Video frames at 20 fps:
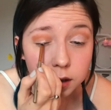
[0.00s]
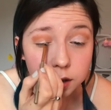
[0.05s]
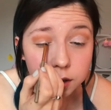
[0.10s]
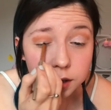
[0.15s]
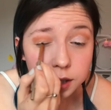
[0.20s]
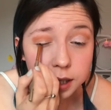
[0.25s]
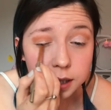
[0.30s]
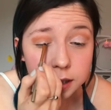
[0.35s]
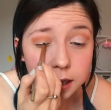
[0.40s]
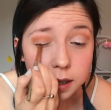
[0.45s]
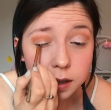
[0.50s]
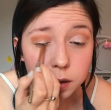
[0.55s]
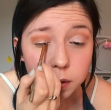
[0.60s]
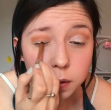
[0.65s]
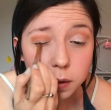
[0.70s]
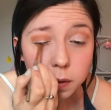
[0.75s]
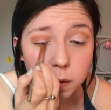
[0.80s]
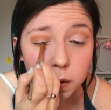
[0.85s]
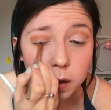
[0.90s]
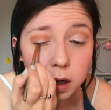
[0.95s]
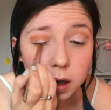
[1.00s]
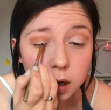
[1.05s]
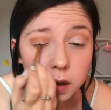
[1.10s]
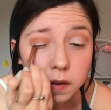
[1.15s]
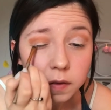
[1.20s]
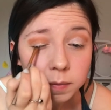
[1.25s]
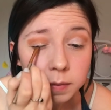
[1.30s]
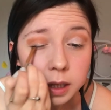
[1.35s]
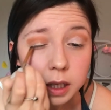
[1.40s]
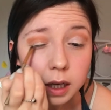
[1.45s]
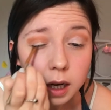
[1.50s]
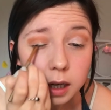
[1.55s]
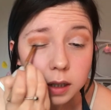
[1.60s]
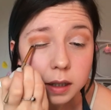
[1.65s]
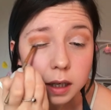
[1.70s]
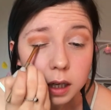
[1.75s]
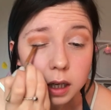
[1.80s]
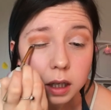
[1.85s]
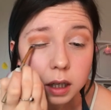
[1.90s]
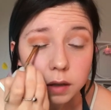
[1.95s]
She said, do you love me? I
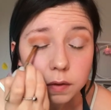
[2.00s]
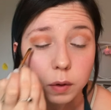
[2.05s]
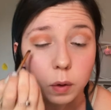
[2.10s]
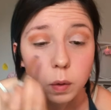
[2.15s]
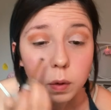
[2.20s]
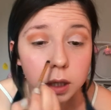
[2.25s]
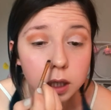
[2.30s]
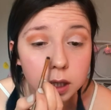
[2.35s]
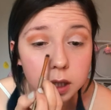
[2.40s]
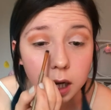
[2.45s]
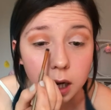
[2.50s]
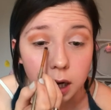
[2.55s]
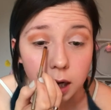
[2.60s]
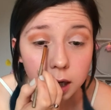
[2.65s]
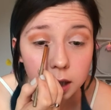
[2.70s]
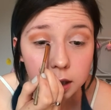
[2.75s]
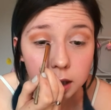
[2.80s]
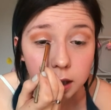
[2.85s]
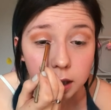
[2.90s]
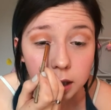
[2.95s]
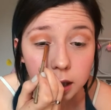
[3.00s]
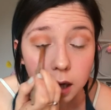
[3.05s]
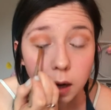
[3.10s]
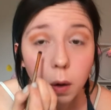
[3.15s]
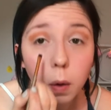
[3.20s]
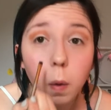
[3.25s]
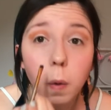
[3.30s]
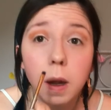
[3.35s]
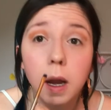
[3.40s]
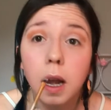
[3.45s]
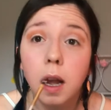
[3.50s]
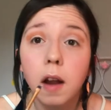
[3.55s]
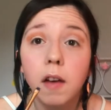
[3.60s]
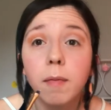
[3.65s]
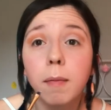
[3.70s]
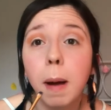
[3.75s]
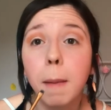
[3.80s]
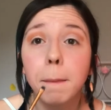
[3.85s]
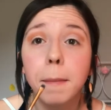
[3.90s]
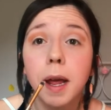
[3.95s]
tell her only slightly. I only
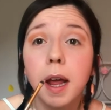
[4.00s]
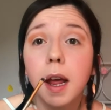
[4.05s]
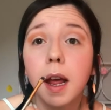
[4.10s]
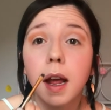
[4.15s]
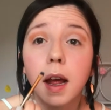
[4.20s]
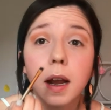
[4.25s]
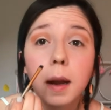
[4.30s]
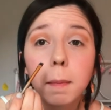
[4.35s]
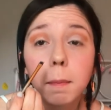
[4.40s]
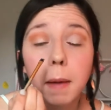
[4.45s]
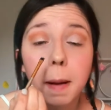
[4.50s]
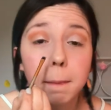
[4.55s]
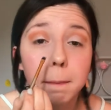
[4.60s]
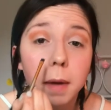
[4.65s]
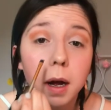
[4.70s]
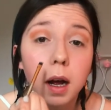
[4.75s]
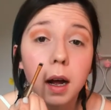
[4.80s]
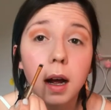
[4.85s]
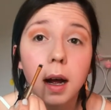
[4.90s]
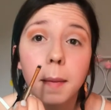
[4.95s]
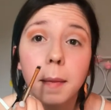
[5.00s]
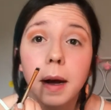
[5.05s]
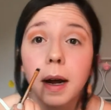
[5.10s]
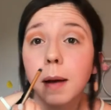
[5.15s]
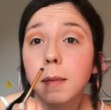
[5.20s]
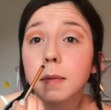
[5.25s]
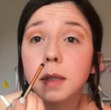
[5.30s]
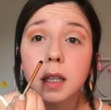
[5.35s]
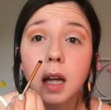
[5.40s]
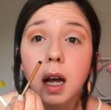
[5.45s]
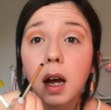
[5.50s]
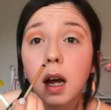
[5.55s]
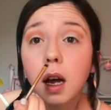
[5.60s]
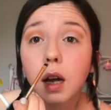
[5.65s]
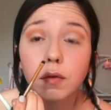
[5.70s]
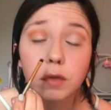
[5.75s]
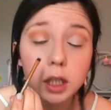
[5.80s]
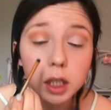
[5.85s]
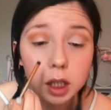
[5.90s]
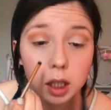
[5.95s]
love my bed and my mom. I'm
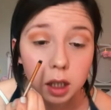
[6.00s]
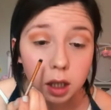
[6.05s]
sorry.